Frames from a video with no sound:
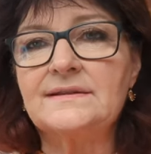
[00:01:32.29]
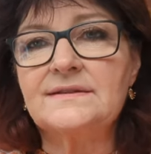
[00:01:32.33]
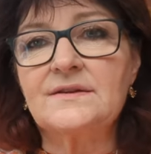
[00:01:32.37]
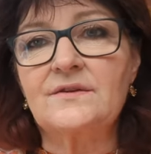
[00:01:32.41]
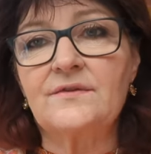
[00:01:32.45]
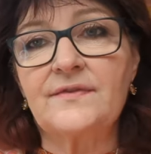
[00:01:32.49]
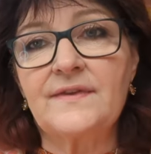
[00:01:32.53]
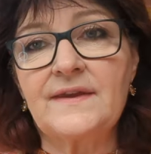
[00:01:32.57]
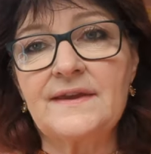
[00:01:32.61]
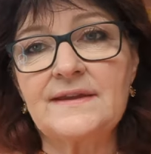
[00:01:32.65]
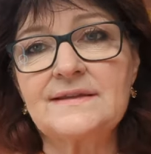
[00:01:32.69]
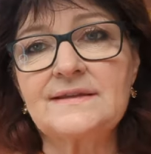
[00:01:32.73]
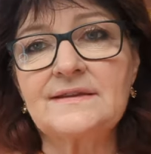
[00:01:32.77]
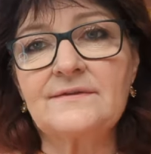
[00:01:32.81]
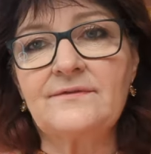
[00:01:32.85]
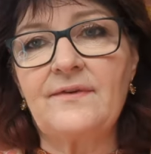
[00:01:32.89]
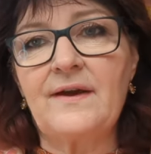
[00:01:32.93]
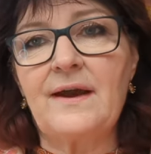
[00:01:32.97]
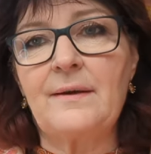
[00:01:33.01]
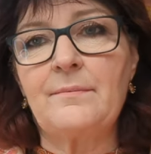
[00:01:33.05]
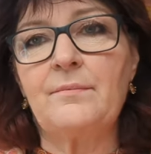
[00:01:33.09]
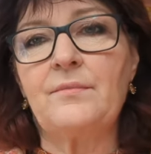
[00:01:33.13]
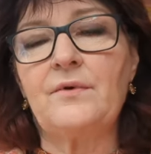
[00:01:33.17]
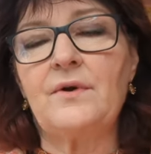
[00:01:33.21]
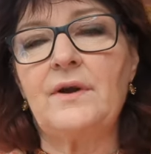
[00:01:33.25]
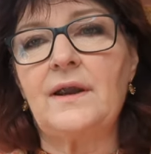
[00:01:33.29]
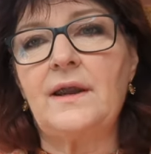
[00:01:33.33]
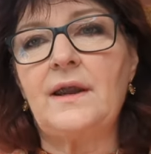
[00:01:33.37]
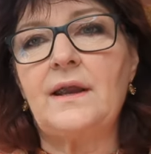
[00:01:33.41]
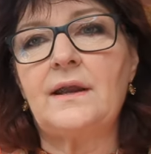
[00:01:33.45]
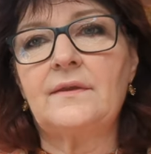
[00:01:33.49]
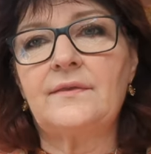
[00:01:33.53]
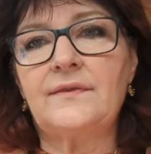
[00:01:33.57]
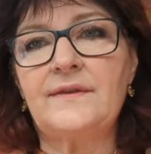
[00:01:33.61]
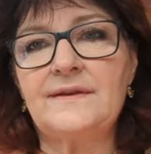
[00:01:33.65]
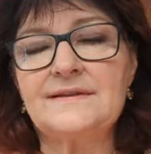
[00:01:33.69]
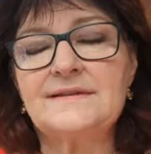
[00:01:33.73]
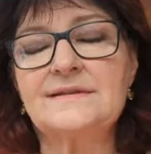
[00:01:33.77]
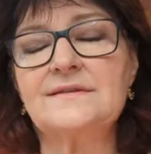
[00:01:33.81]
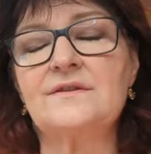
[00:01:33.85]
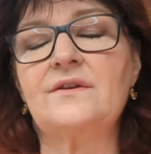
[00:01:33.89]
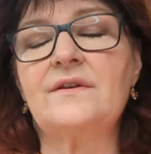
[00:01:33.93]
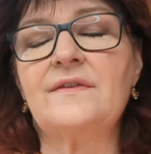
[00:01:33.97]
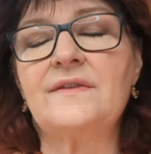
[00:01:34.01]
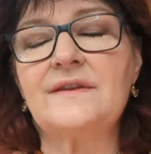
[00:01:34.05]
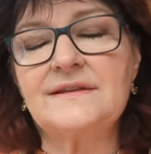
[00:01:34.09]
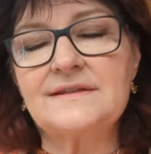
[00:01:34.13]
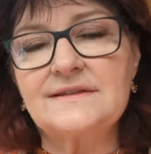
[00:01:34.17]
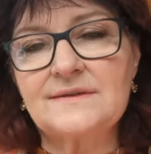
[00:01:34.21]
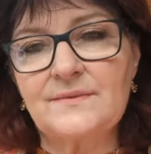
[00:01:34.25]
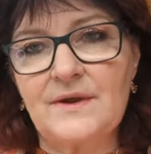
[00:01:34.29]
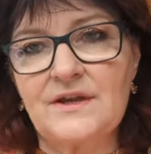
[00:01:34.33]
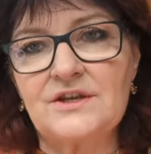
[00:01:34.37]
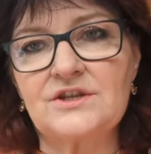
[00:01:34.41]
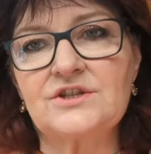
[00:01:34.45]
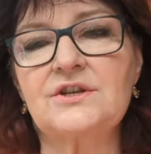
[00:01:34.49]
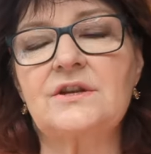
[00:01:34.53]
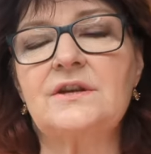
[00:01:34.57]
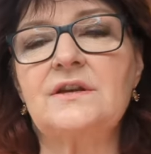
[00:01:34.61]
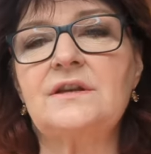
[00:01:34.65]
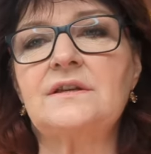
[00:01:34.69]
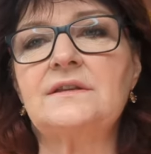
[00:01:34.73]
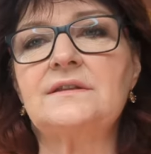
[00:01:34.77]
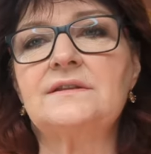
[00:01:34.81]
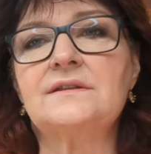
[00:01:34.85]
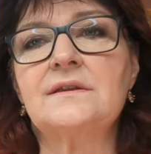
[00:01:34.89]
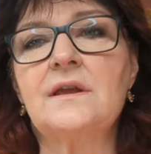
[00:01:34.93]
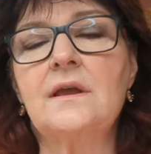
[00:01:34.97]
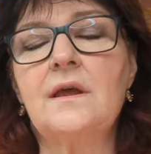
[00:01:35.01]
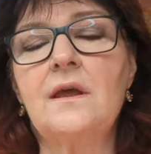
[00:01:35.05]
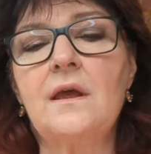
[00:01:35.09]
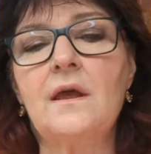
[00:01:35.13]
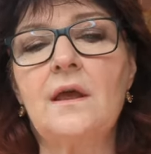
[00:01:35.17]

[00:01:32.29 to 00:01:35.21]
So this sweatshirt is